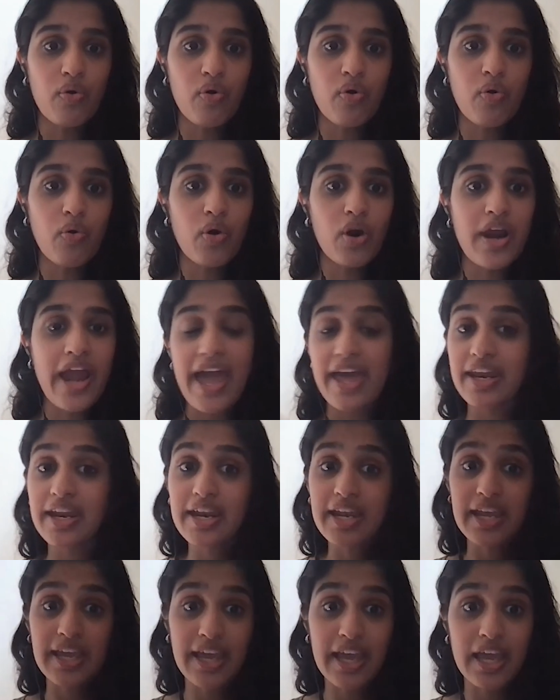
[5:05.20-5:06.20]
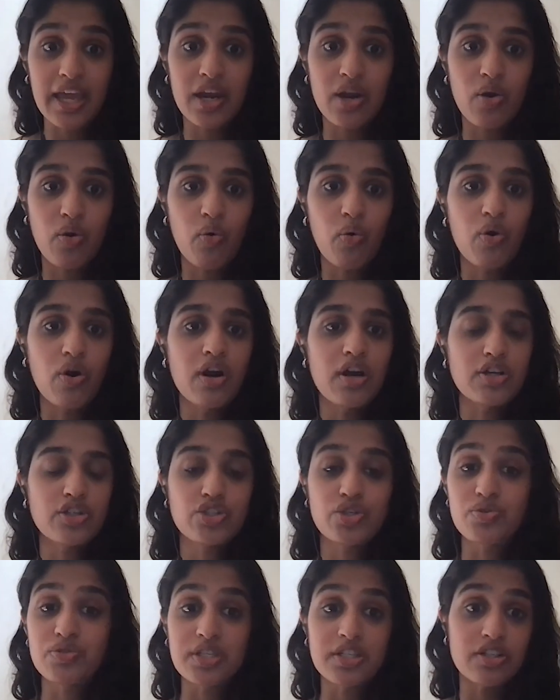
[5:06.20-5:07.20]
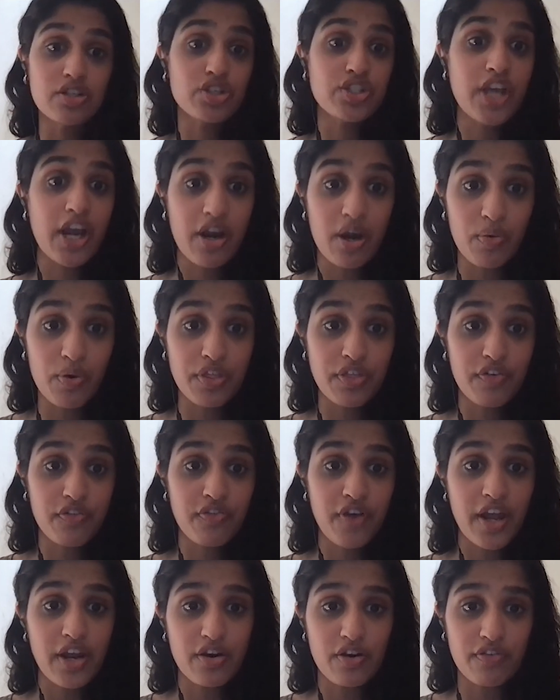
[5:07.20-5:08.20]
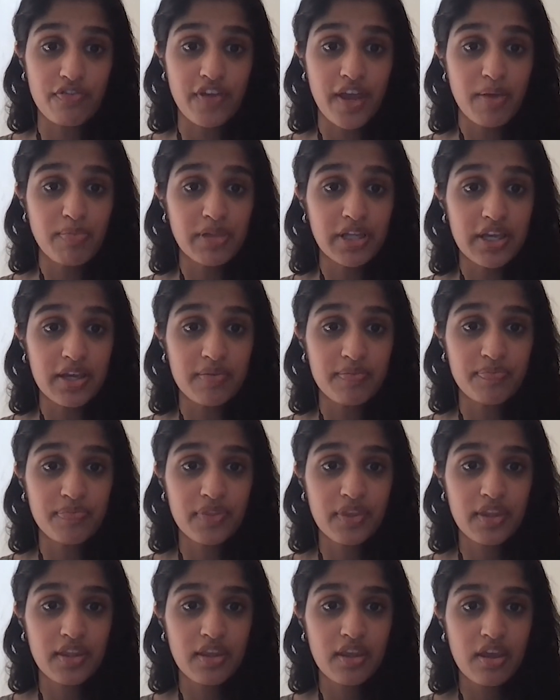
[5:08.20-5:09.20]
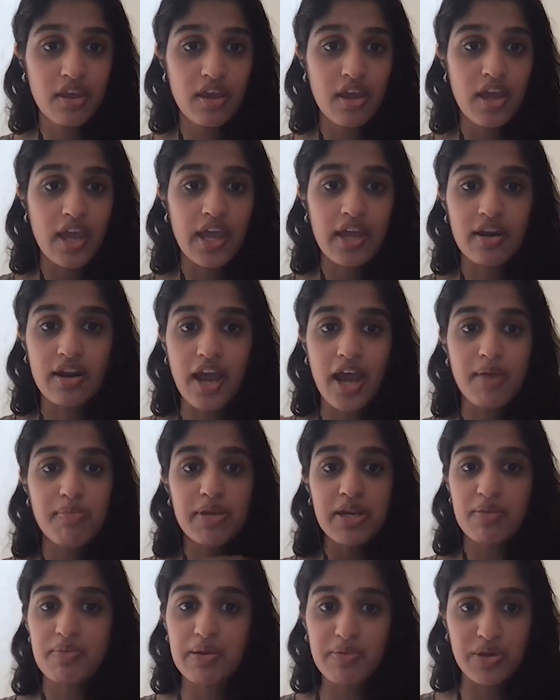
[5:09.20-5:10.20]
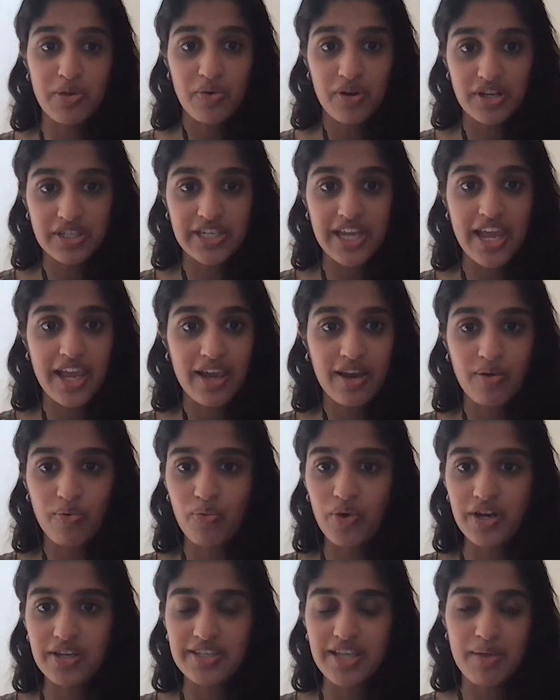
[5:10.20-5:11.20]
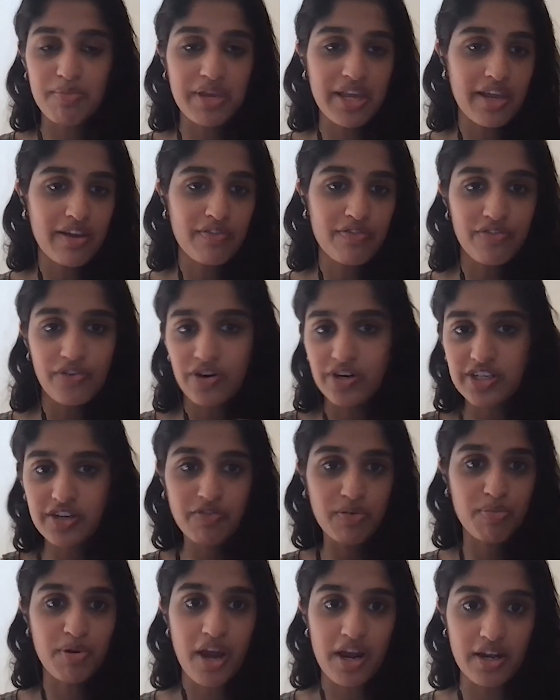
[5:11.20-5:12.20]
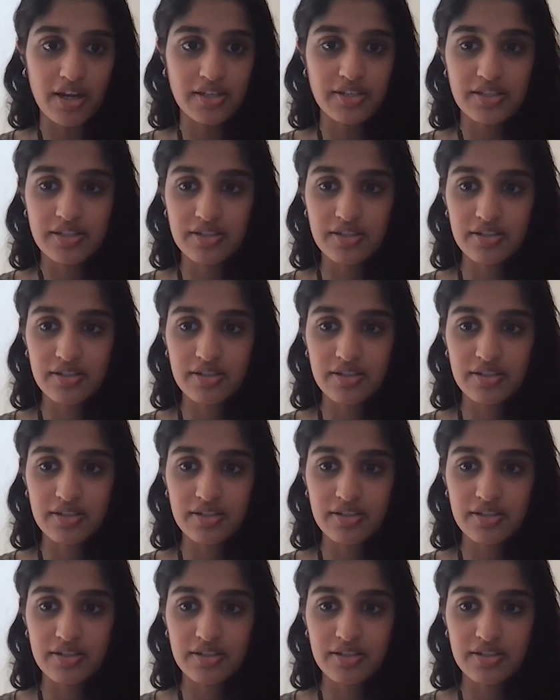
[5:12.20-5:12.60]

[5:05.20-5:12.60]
or editing it or choosing to share it with a friend or family. And Imani, maybe you want to take what does that mean for a different product?